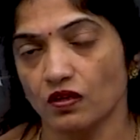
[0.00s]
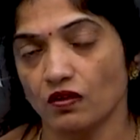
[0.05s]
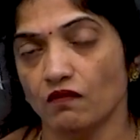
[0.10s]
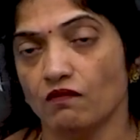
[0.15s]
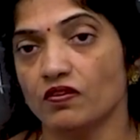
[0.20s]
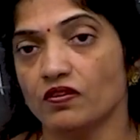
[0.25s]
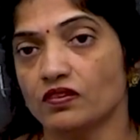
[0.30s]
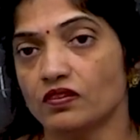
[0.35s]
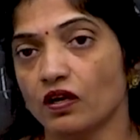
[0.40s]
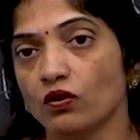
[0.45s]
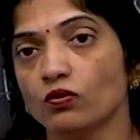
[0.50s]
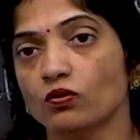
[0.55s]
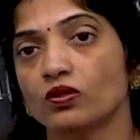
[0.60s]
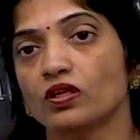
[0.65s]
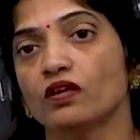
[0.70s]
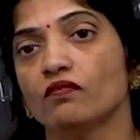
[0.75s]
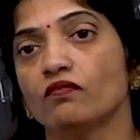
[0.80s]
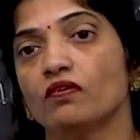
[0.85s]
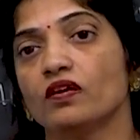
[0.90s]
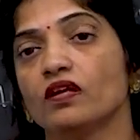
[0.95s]
without
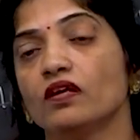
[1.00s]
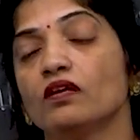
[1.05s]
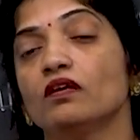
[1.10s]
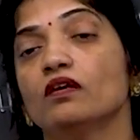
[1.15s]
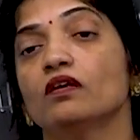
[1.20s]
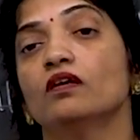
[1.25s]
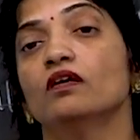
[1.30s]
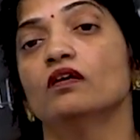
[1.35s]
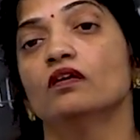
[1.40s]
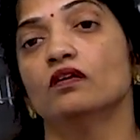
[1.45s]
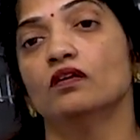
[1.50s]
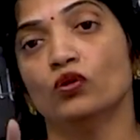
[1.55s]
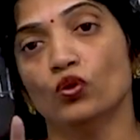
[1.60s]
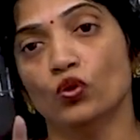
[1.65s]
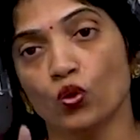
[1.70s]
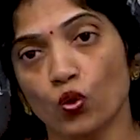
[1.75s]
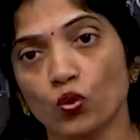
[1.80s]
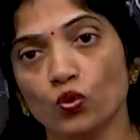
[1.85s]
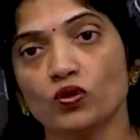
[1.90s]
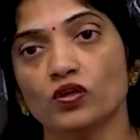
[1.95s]
giving
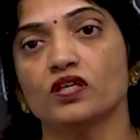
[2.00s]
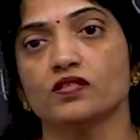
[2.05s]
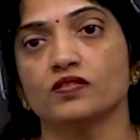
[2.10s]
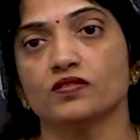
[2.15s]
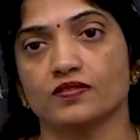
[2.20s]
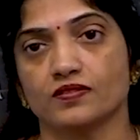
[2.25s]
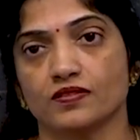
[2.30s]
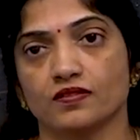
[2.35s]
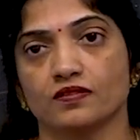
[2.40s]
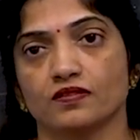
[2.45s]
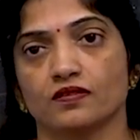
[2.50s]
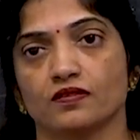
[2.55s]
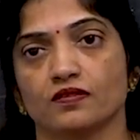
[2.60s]
notice